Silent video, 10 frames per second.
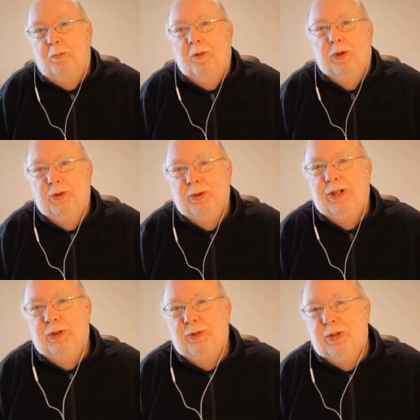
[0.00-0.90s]
and who's
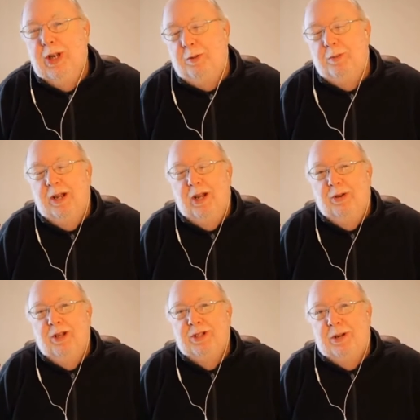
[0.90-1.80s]
who's never been
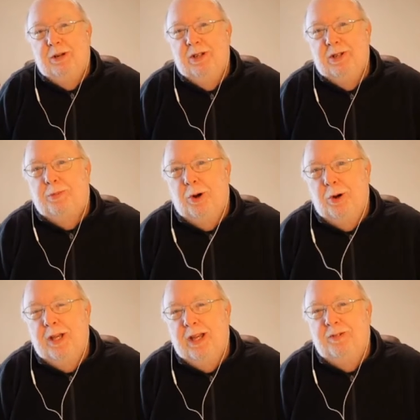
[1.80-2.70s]
known as a as a pro
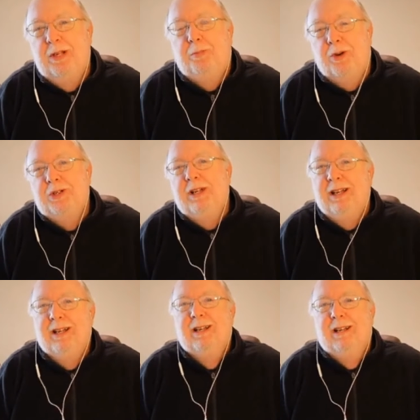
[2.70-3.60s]
P F D person.
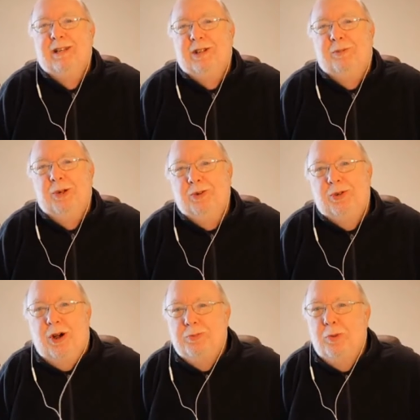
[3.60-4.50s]
Someone who
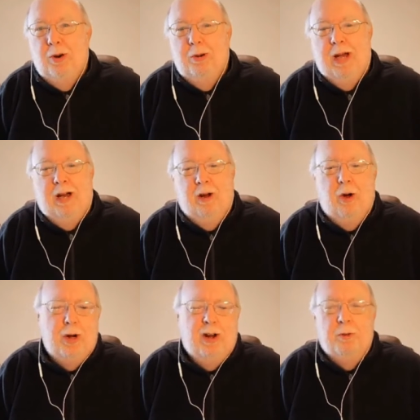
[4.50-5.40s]
talks more about, oh,
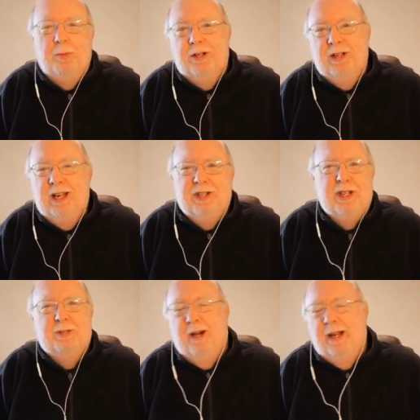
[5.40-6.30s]
government needs
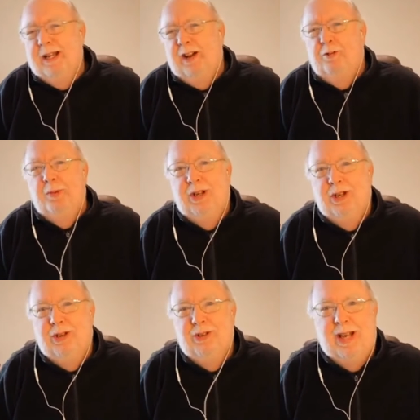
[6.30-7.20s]
this money, government could
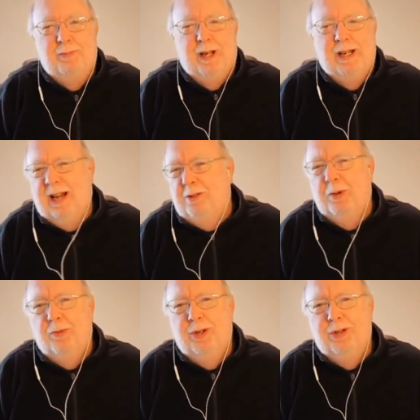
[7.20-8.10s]
use that money,
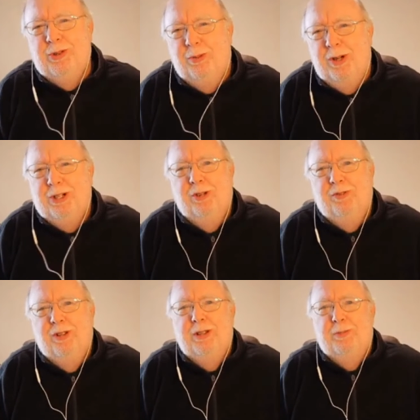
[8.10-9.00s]
government would do so much good
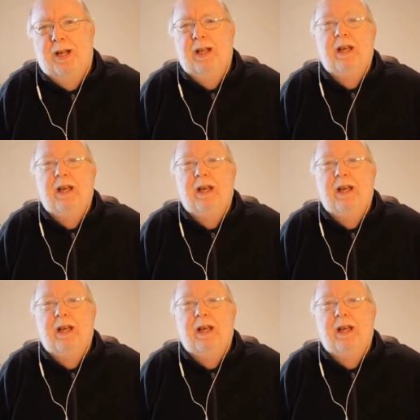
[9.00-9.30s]
for this money.